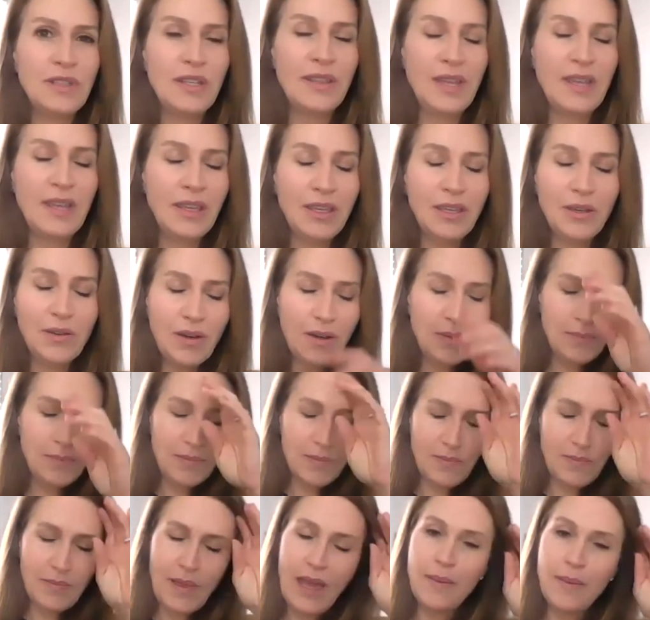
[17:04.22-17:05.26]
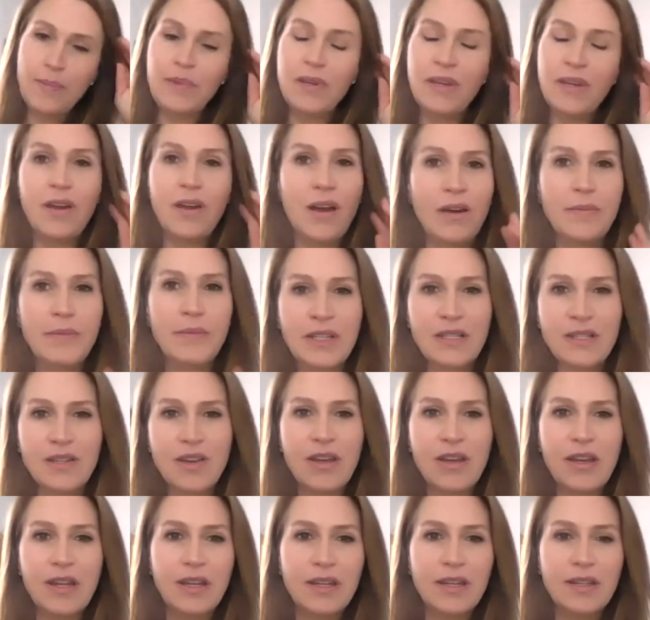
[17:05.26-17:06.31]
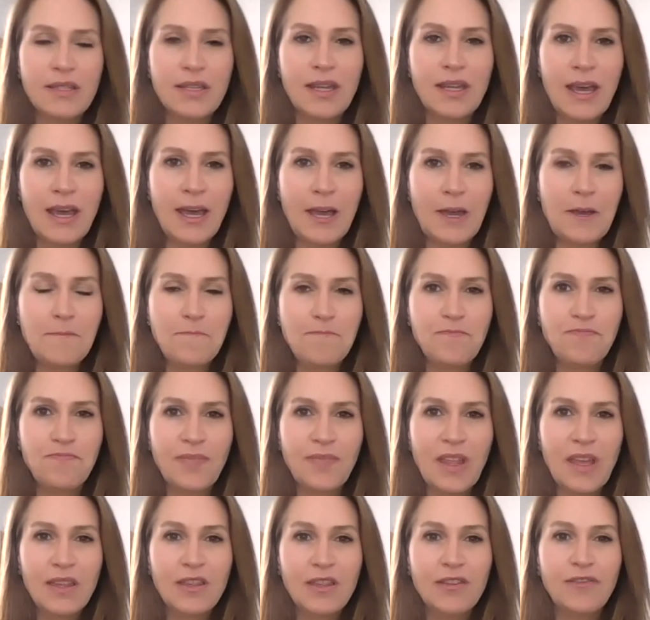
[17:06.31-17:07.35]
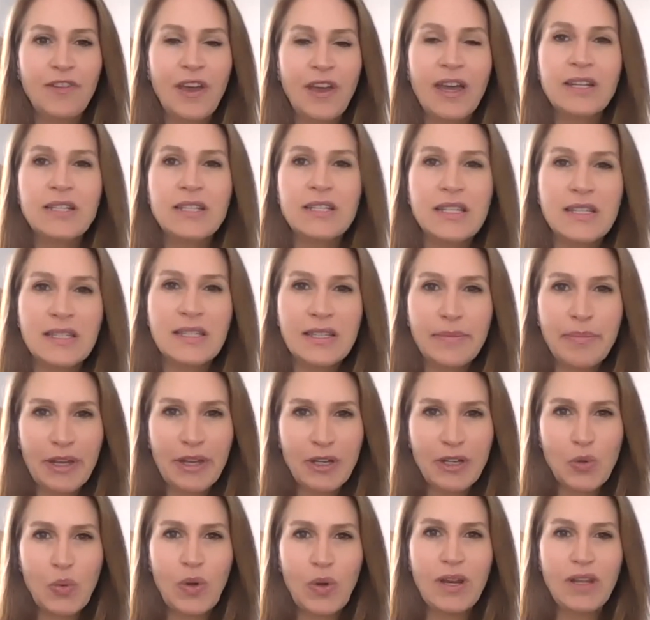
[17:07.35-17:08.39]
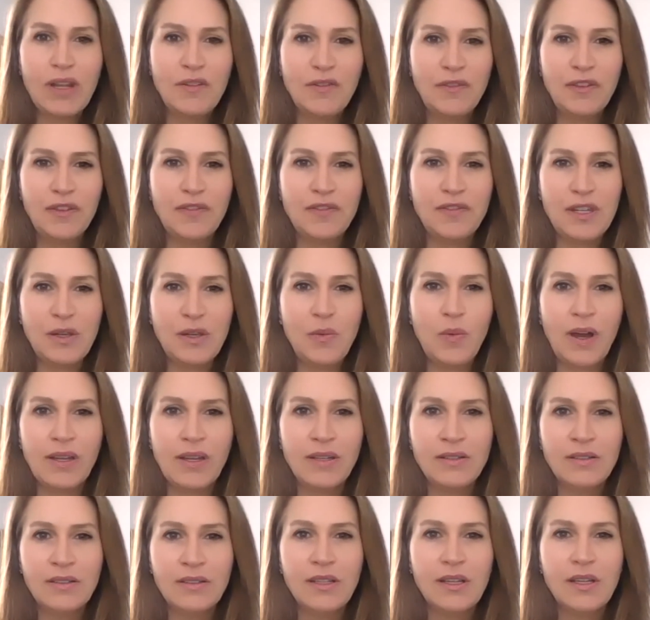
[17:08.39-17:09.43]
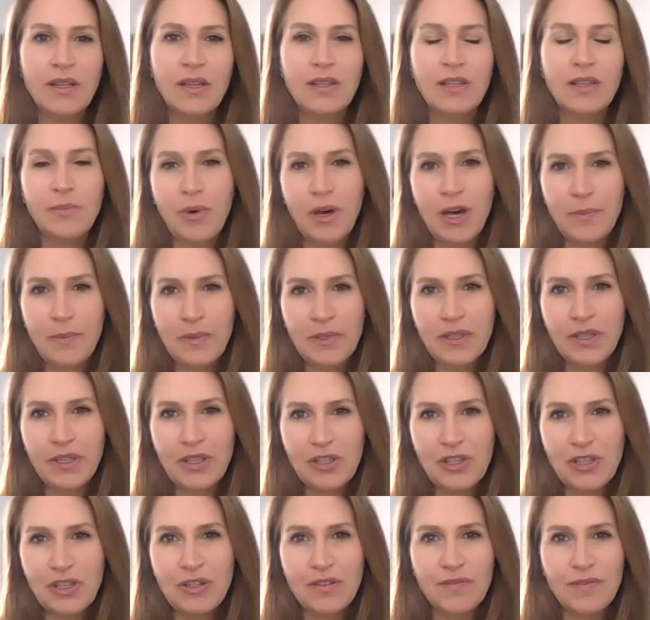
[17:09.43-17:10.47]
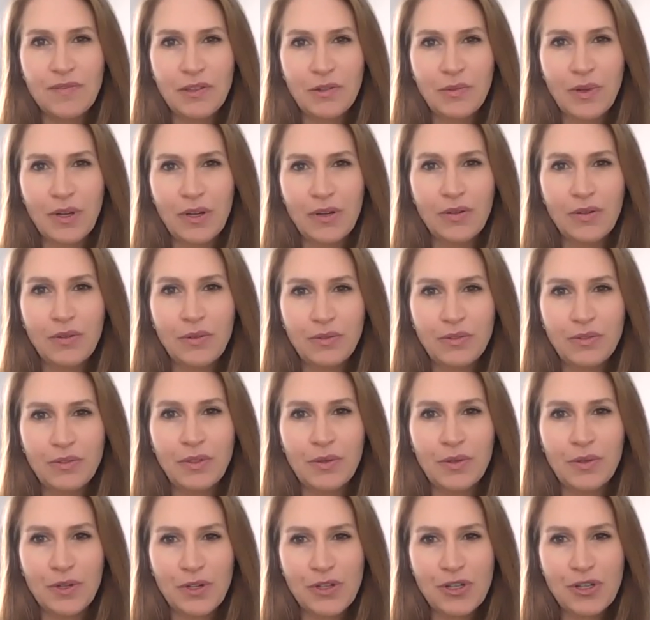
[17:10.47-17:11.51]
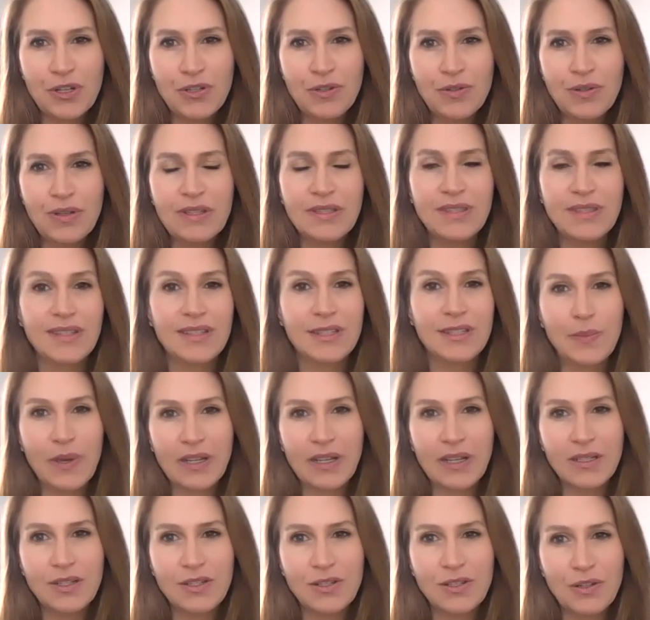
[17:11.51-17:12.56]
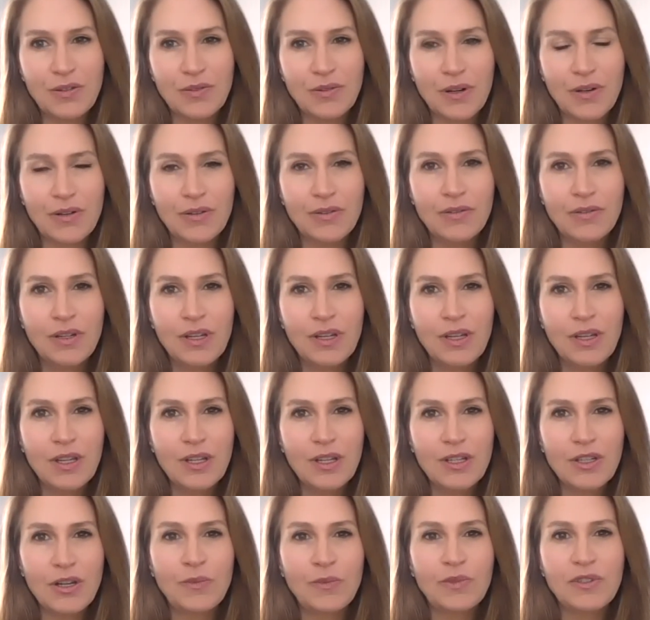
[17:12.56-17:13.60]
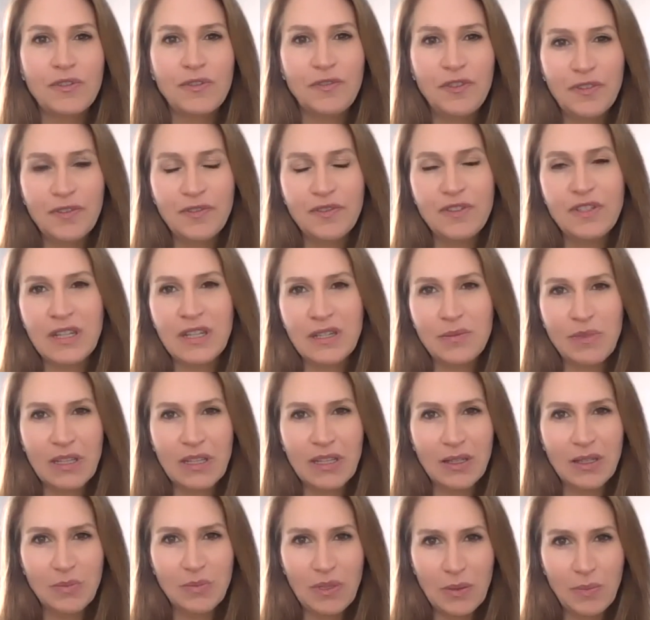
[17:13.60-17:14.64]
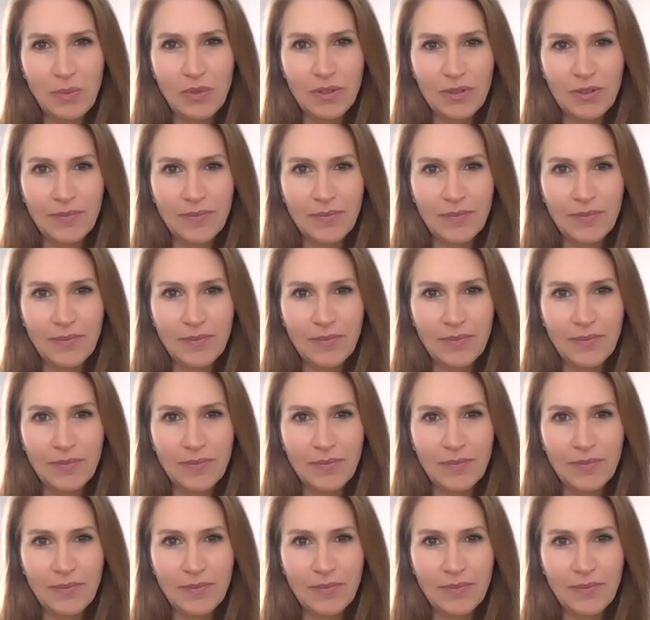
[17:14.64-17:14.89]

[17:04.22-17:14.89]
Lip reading: thank you. I'm happy to comment on it. The fact is that by 2051, the population of the Greater Golden Horseshoe is expected to grow to almost 15 million people.